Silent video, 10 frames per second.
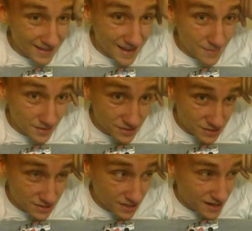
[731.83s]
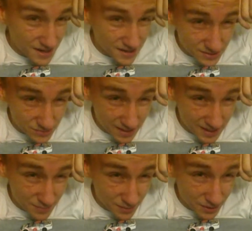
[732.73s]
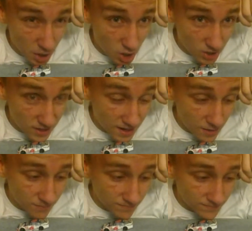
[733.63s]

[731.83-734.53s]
Yep, it's raining pretty hard now.